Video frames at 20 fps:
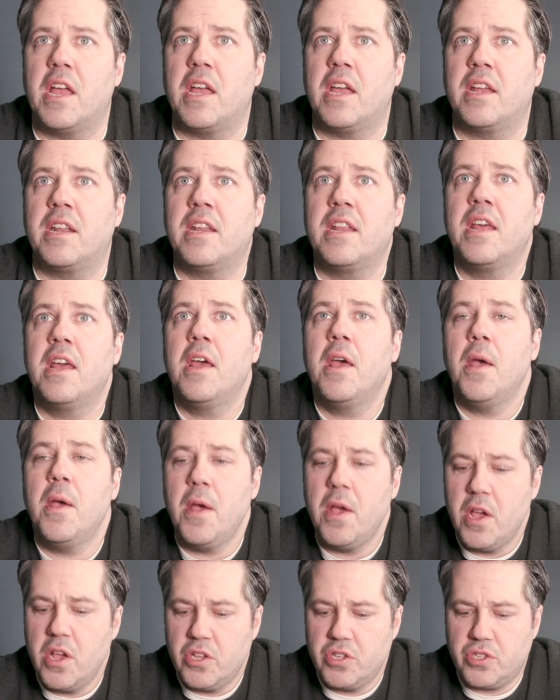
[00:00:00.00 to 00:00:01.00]
and
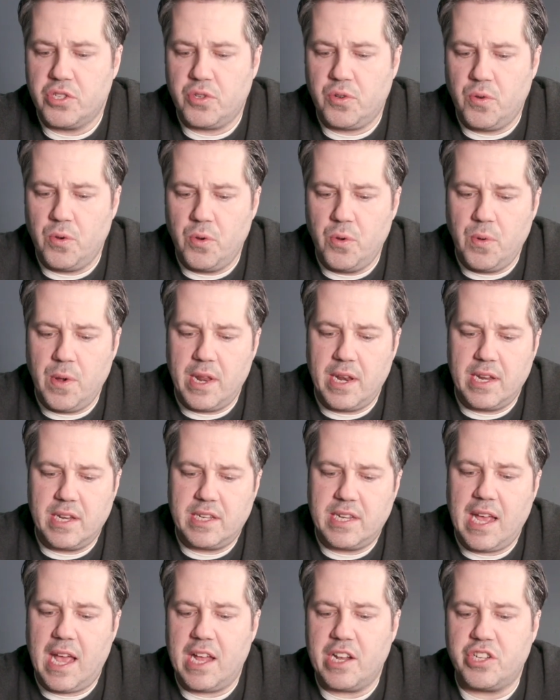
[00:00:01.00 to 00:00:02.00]
screw and
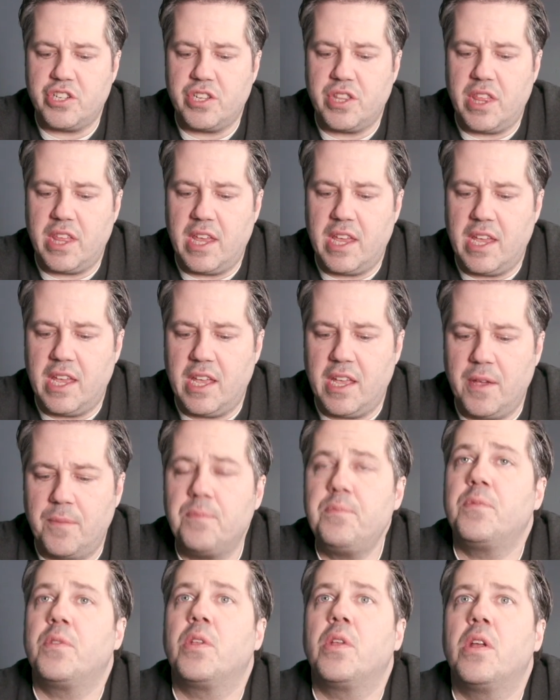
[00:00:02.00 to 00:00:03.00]
attach the
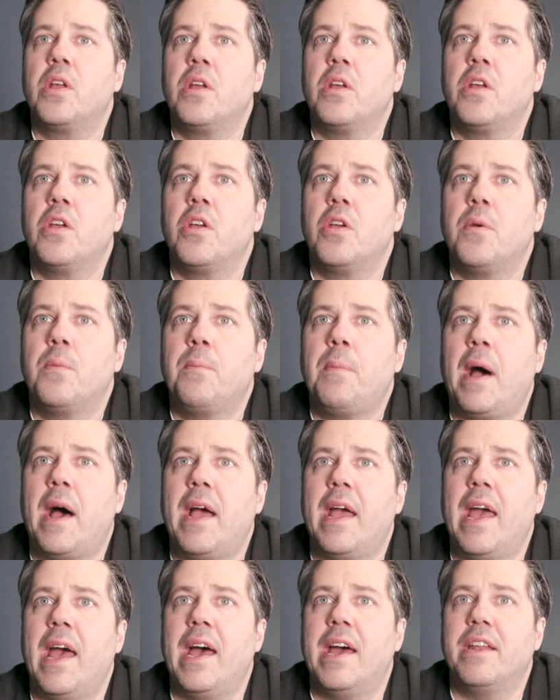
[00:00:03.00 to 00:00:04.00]

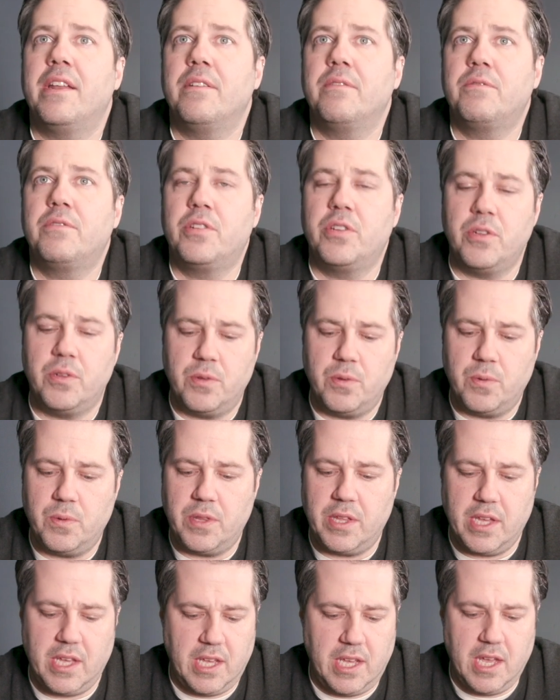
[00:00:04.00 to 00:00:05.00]
Pi hat to
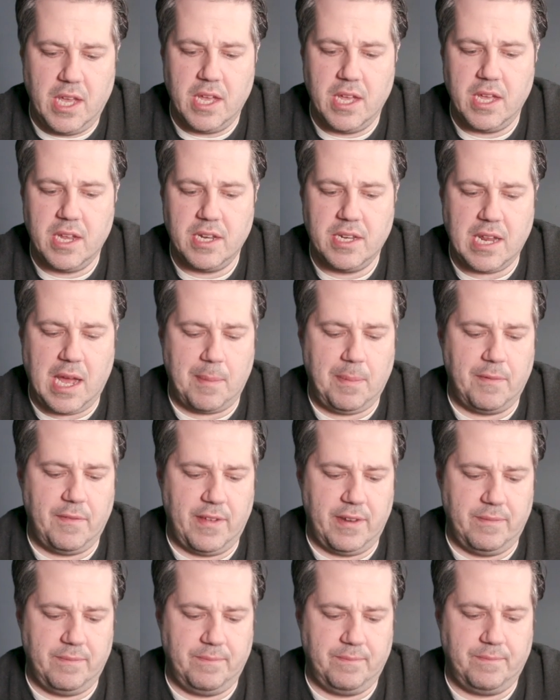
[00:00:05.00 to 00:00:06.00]
the top of
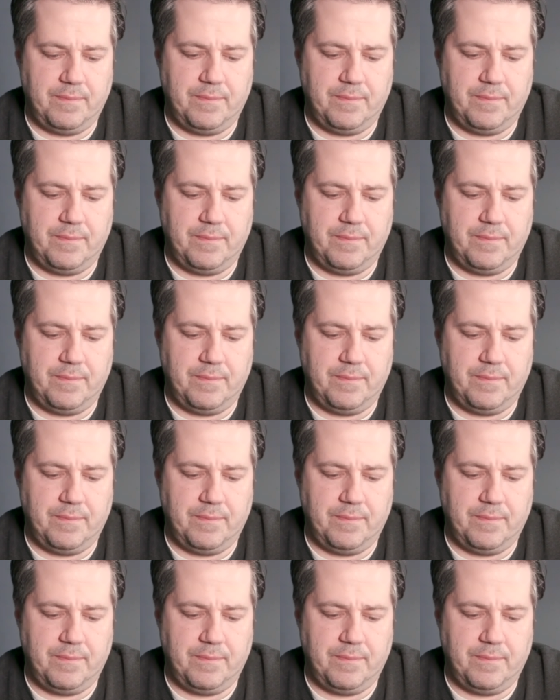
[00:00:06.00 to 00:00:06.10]
it.